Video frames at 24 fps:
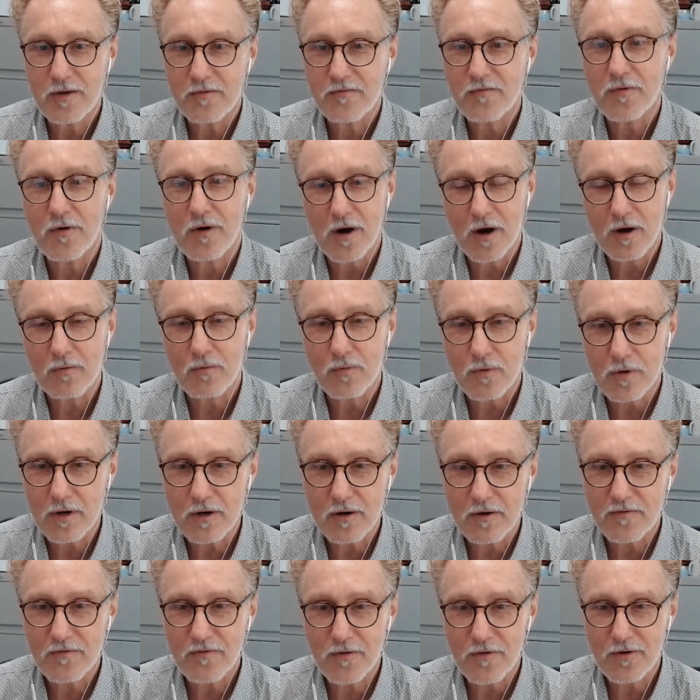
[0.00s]
for our
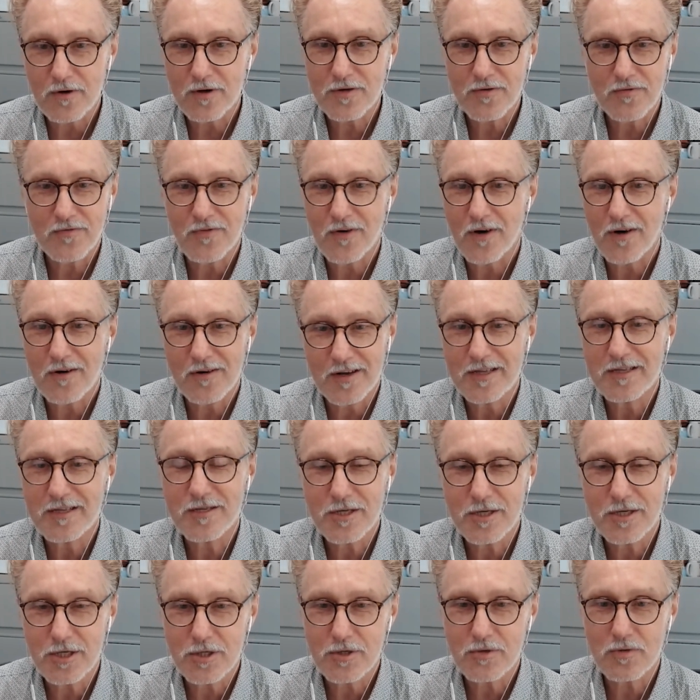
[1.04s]
workforce, for our
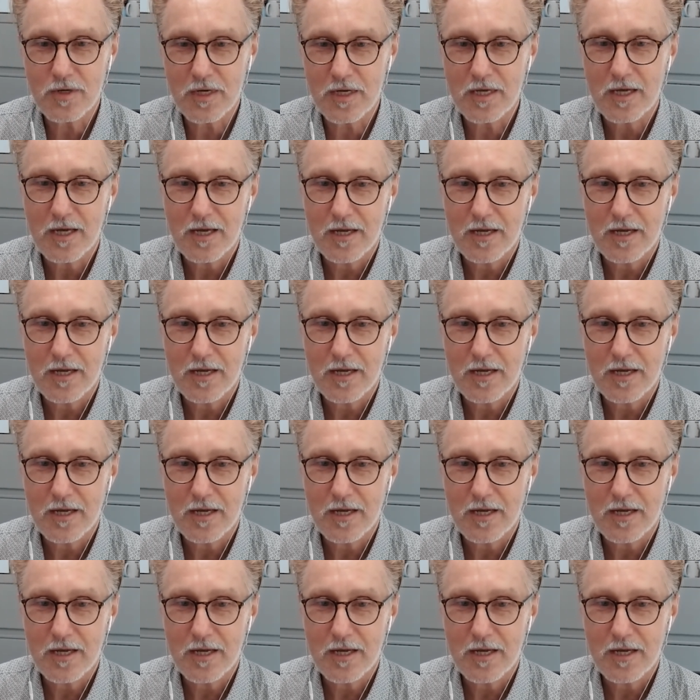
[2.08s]
industry,